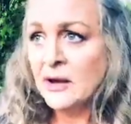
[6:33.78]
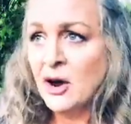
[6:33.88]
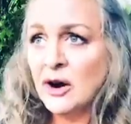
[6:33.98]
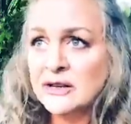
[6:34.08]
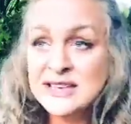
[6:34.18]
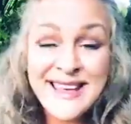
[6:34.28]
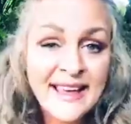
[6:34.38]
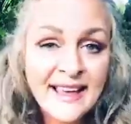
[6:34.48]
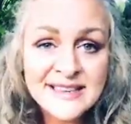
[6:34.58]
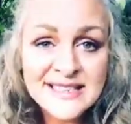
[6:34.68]
are
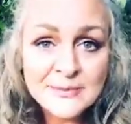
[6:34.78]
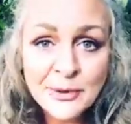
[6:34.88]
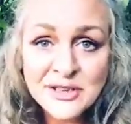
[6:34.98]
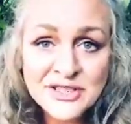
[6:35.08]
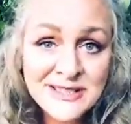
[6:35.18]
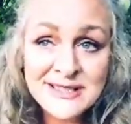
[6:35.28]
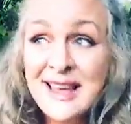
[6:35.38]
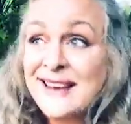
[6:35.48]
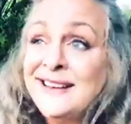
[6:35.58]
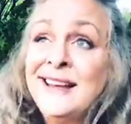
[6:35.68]
taking antidepressants,
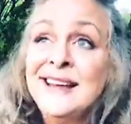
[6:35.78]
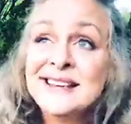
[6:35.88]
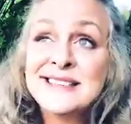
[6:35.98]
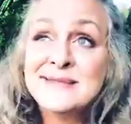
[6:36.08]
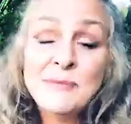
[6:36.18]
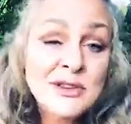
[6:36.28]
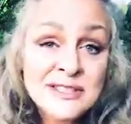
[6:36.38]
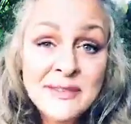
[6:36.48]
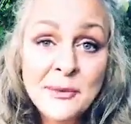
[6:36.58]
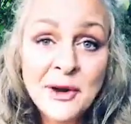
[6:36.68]
and
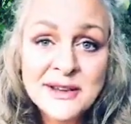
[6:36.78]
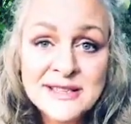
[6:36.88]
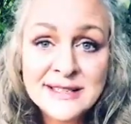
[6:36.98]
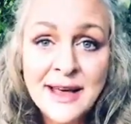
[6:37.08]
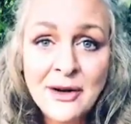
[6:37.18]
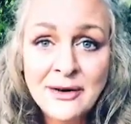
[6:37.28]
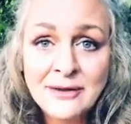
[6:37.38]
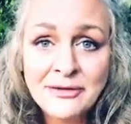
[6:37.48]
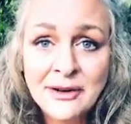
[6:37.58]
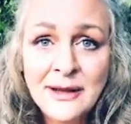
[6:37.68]
most of them are going to stay on
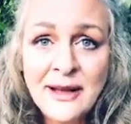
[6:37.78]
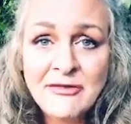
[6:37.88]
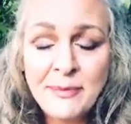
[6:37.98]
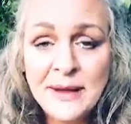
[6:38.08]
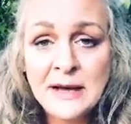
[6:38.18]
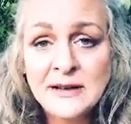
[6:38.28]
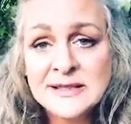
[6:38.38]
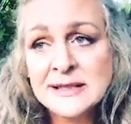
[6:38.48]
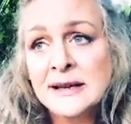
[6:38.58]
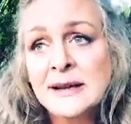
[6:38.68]
it for life,
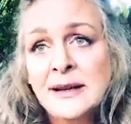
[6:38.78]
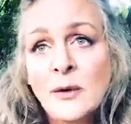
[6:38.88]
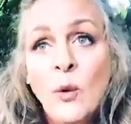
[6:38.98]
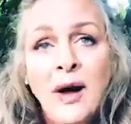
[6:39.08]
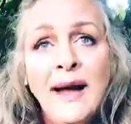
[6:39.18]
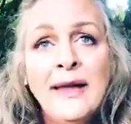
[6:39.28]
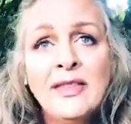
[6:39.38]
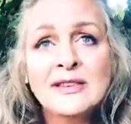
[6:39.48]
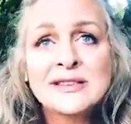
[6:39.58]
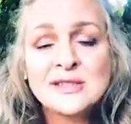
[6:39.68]
because why?
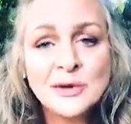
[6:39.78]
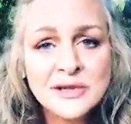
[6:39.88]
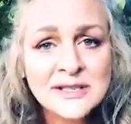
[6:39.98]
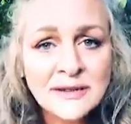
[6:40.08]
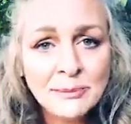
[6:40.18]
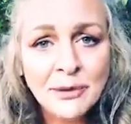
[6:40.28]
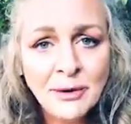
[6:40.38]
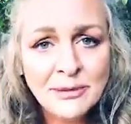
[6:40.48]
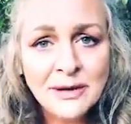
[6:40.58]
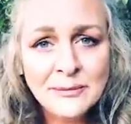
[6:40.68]
The source of the
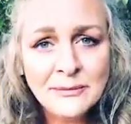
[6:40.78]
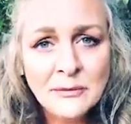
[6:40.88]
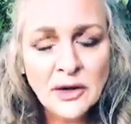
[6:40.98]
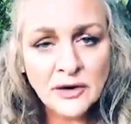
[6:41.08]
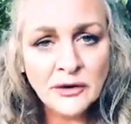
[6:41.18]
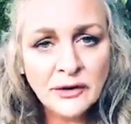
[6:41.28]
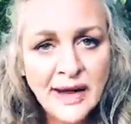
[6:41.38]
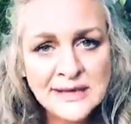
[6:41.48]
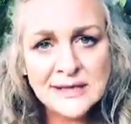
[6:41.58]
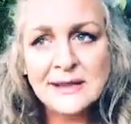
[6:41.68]
problem, what
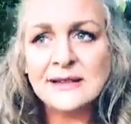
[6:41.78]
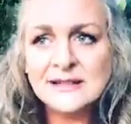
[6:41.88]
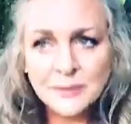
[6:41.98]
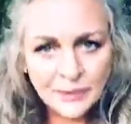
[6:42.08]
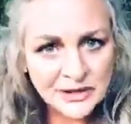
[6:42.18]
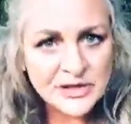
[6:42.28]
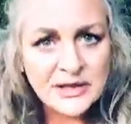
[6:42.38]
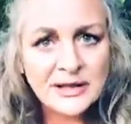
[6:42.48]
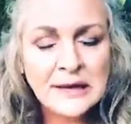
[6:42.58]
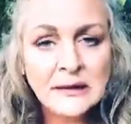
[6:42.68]
created the
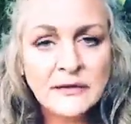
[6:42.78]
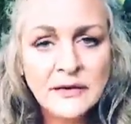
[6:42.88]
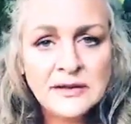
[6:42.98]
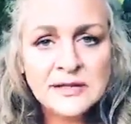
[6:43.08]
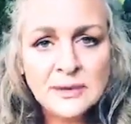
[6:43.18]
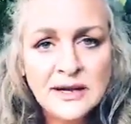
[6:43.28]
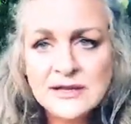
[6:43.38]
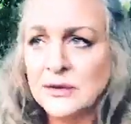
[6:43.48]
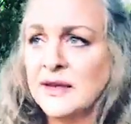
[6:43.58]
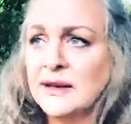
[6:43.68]
depression in the first
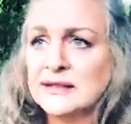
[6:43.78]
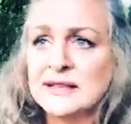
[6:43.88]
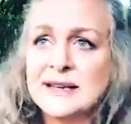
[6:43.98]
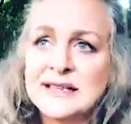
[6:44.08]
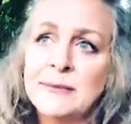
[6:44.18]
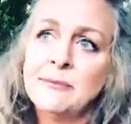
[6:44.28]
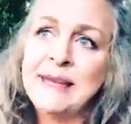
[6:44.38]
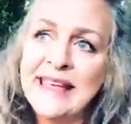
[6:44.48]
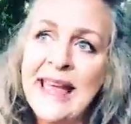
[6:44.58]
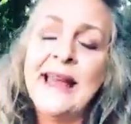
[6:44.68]
place, or the anxiety,
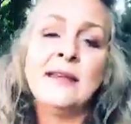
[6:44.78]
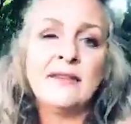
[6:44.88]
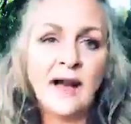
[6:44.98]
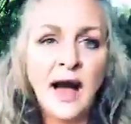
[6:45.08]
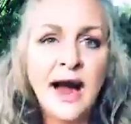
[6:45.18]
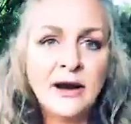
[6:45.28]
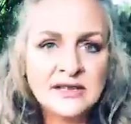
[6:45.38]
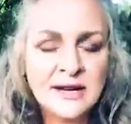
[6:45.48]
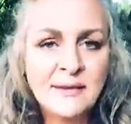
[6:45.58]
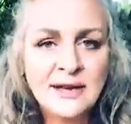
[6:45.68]
began at the higher
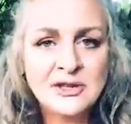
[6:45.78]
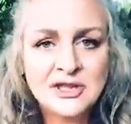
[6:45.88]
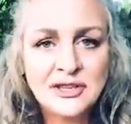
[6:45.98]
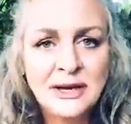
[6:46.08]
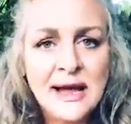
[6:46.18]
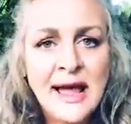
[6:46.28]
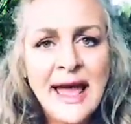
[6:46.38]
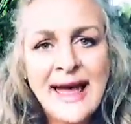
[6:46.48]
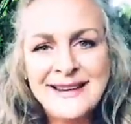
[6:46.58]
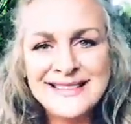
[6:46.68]
dimension,
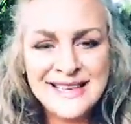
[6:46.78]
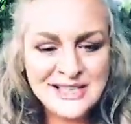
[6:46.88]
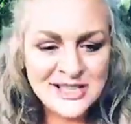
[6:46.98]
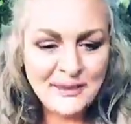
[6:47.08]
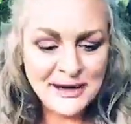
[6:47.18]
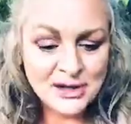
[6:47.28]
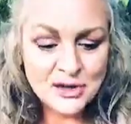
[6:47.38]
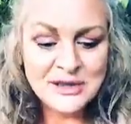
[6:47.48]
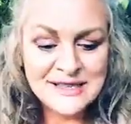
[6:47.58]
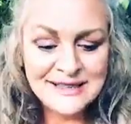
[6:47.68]
and it's actually being
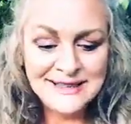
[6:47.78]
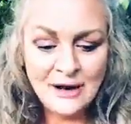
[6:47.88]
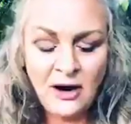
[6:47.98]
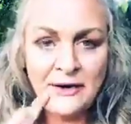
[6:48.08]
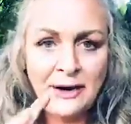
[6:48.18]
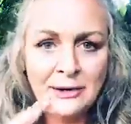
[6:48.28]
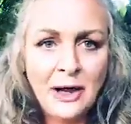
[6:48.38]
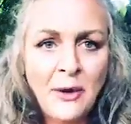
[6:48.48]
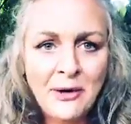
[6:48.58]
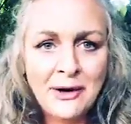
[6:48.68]
treated on a
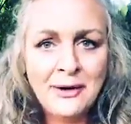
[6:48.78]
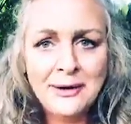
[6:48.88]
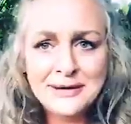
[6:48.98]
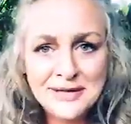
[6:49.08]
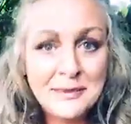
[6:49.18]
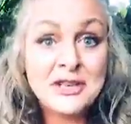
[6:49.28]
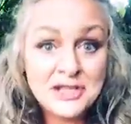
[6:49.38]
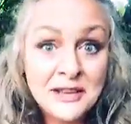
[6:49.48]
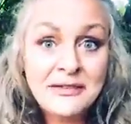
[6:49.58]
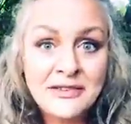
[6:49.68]
lower
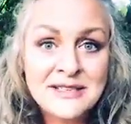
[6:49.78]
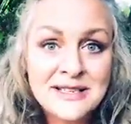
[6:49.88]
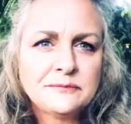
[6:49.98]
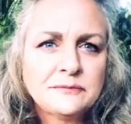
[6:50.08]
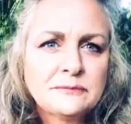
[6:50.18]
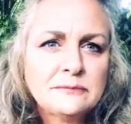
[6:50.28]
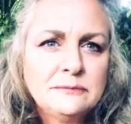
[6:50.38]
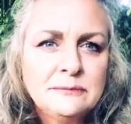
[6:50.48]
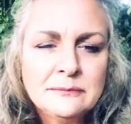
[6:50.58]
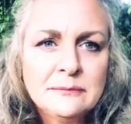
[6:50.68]
dimension, the physical.
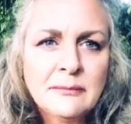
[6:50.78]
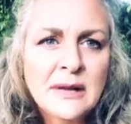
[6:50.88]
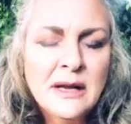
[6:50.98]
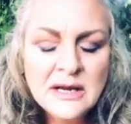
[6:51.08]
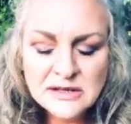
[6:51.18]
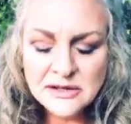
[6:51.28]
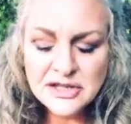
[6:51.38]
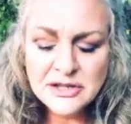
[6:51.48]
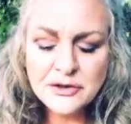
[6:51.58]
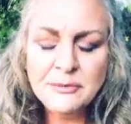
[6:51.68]
So
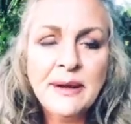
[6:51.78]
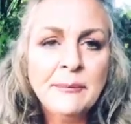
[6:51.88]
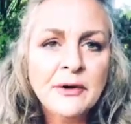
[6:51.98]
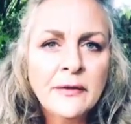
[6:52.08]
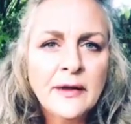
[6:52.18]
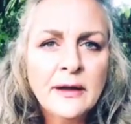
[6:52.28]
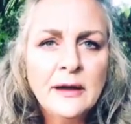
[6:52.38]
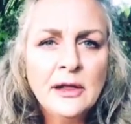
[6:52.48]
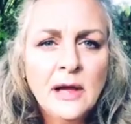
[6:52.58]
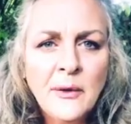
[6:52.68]
just remember, the
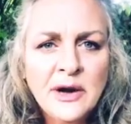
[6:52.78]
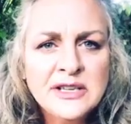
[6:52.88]
lower